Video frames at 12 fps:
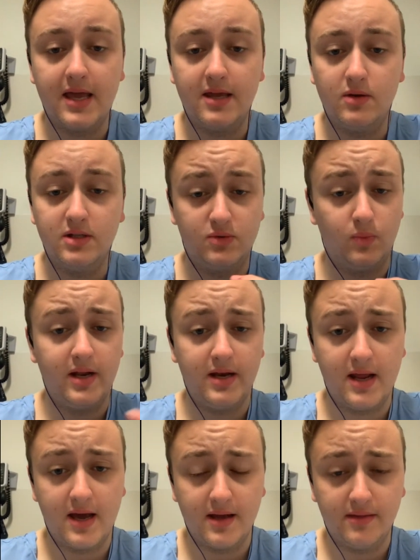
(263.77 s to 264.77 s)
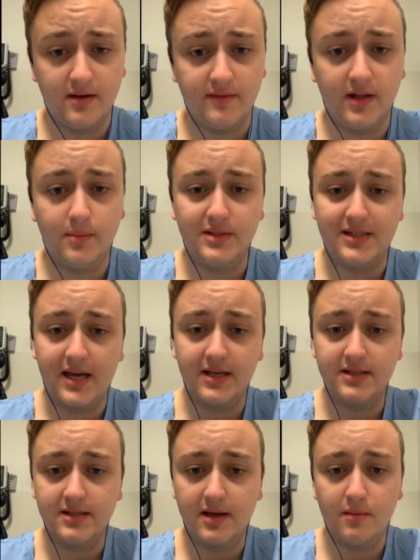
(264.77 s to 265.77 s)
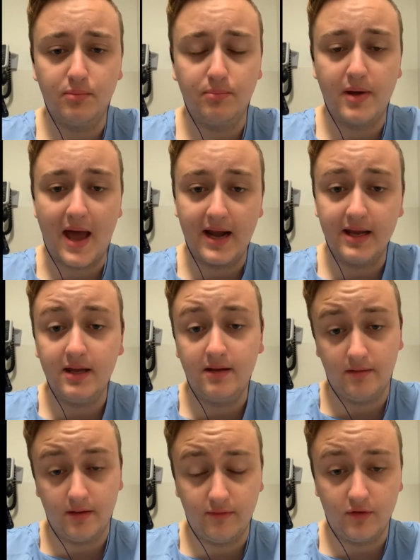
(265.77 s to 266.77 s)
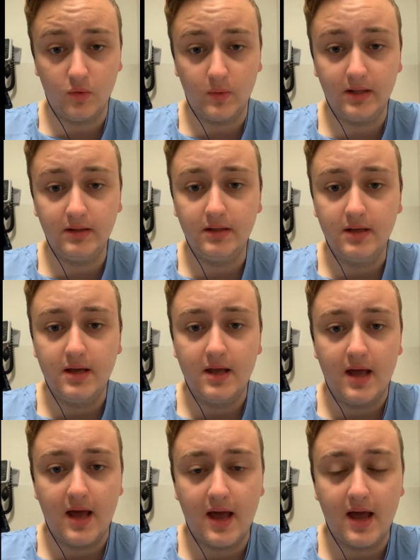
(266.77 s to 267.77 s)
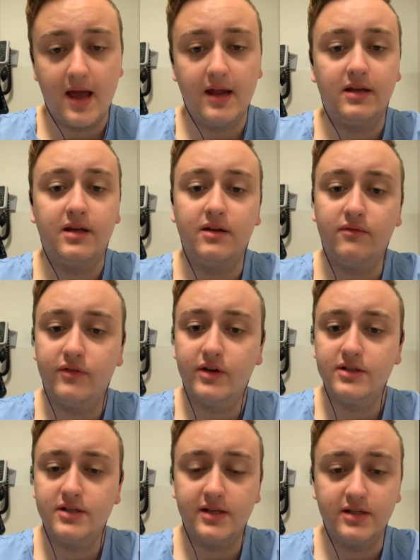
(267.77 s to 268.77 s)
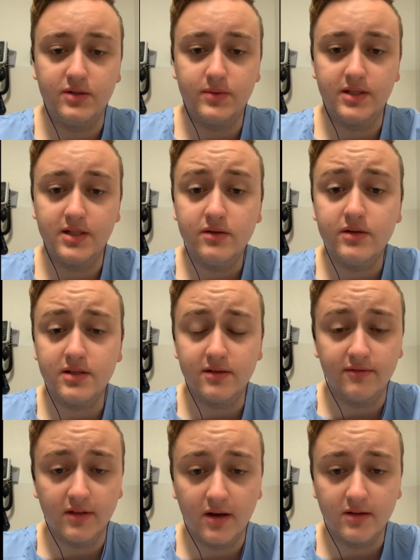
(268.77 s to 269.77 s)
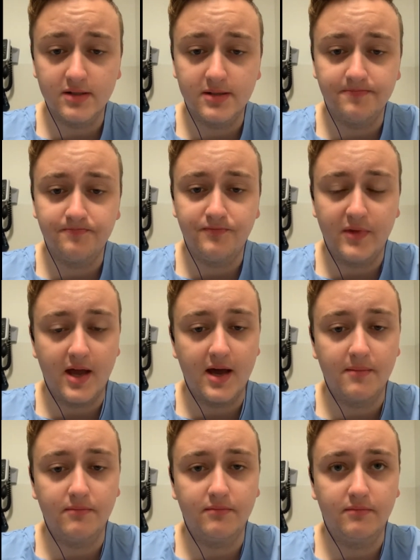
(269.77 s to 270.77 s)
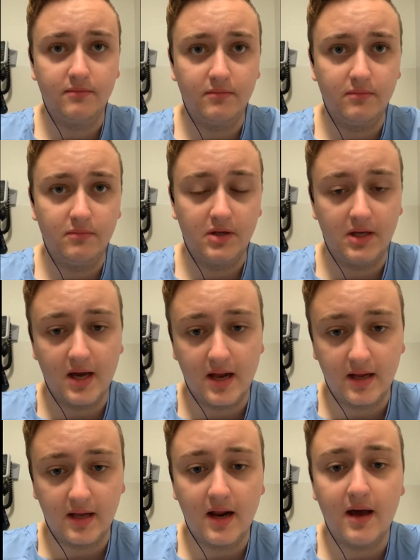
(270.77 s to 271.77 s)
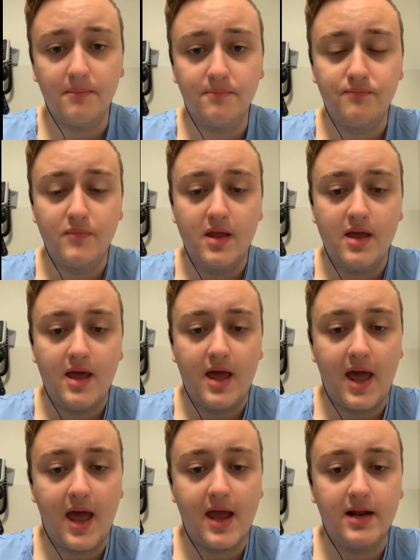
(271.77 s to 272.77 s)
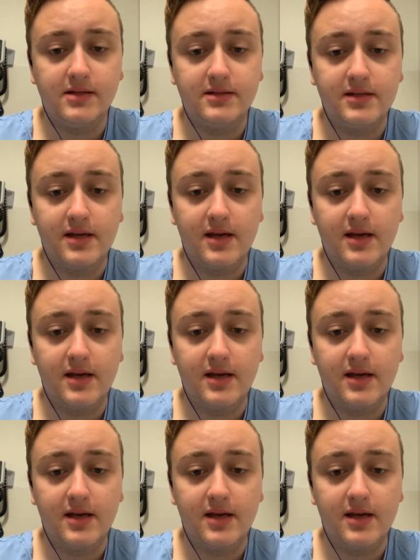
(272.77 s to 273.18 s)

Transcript: it's when the developer takes a paddock, if you will, and converts it into a series of lots, cutting it up. And